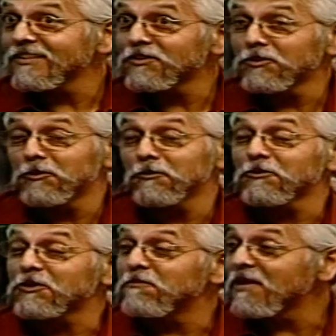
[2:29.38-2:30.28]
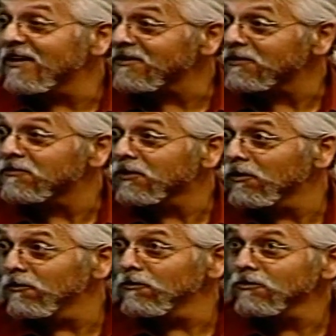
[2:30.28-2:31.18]
huge amount of
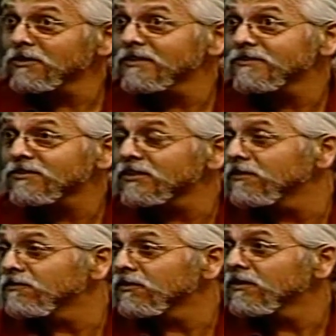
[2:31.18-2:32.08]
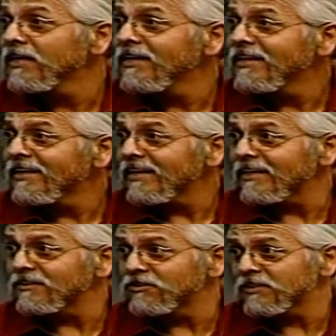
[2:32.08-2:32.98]
gold, silver,
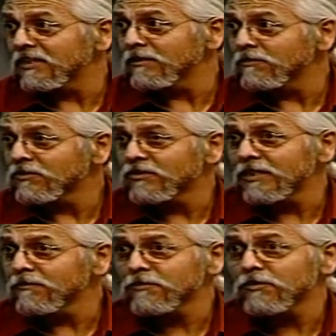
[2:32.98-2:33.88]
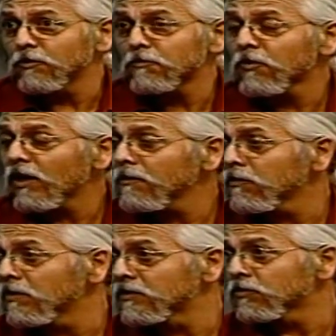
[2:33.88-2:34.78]
and gems. Gems will
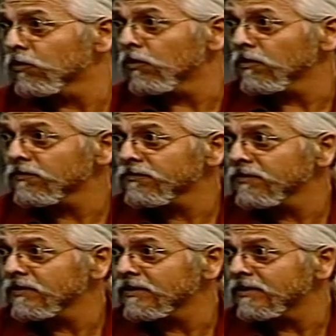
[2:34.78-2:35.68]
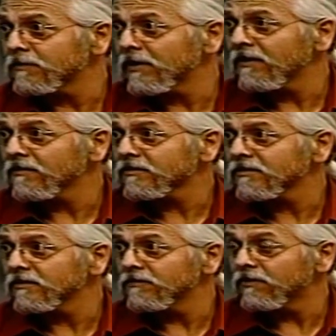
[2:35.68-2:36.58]
probably dwarf the amount
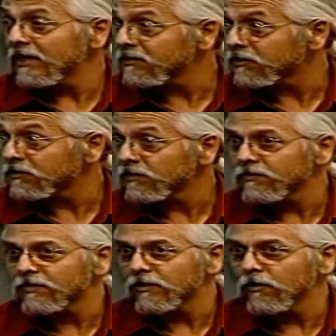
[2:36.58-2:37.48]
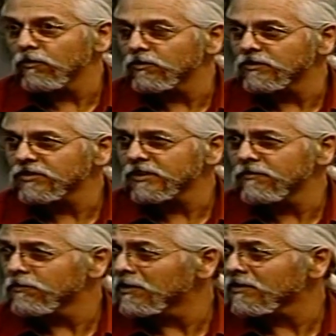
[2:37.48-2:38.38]
of value of the gold and
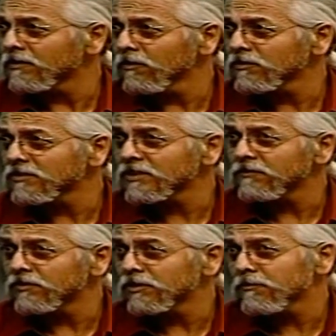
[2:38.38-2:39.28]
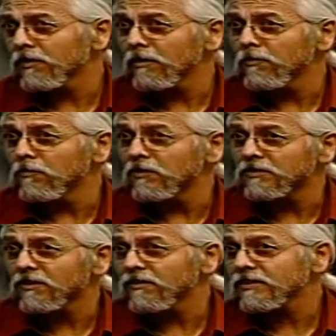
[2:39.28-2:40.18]
silver, but the gold and silver, you're probably
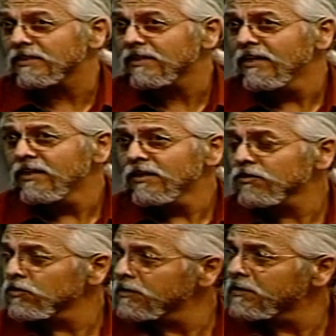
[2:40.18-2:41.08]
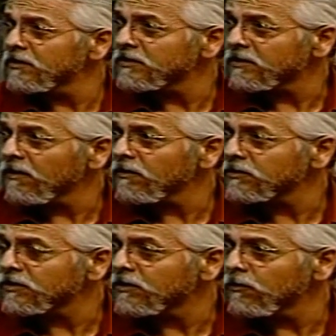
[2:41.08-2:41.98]
talking $3 billion
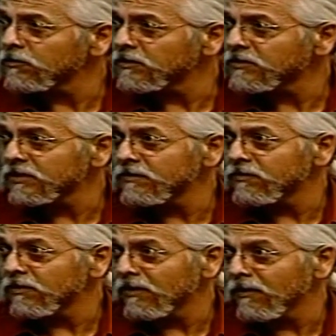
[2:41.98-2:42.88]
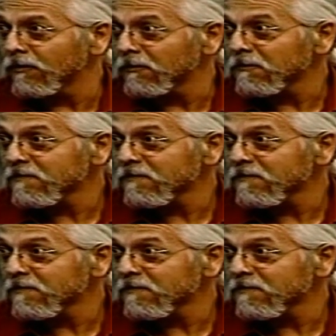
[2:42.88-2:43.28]
in gold and silver alone.